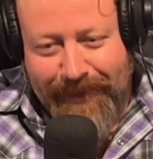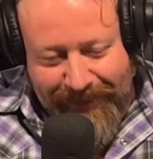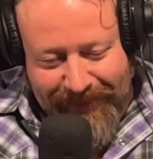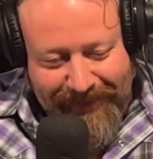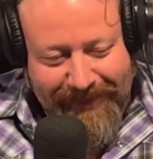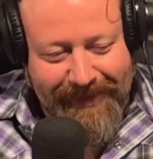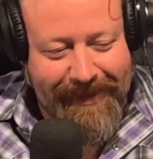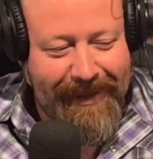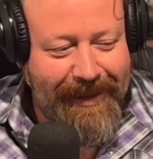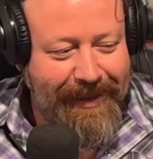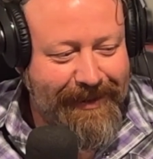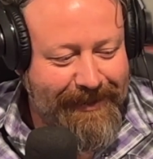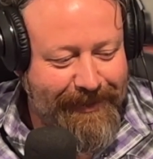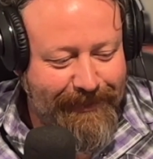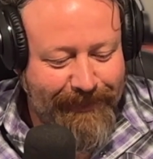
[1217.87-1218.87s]
that
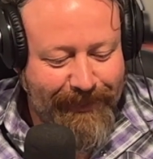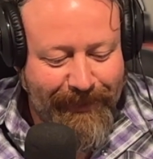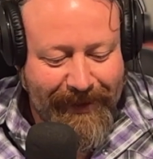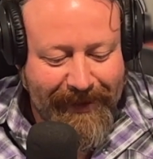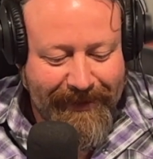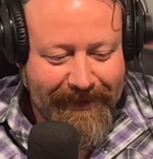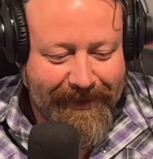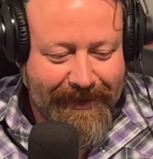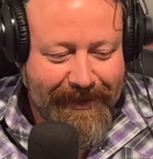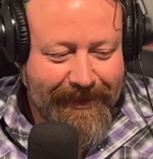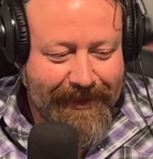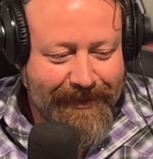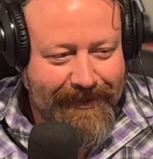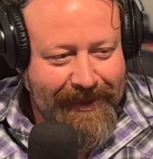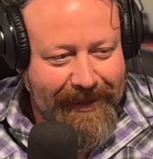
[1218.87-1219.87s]
at some point.
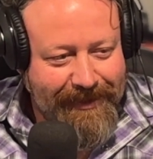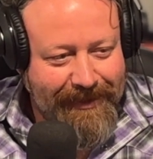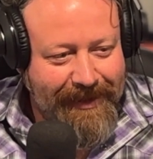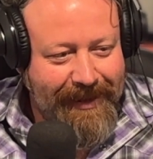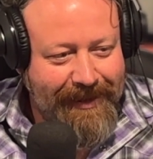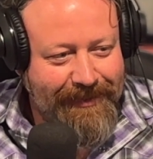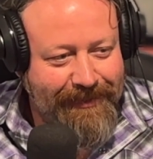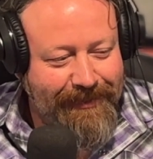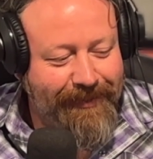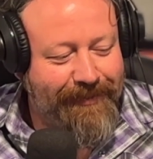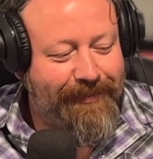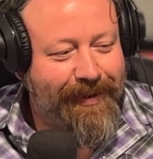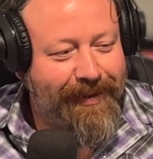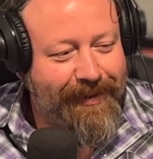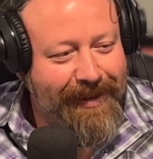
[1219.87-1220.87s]
So that's
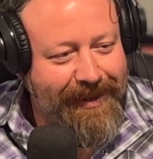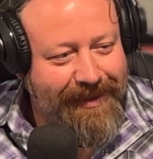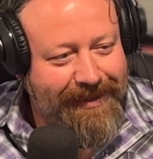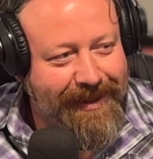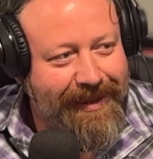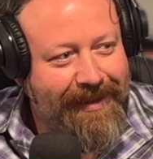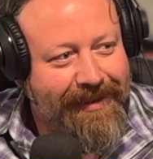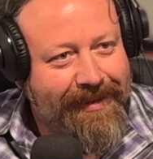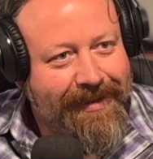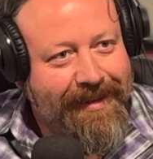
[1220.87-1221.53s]
very easy.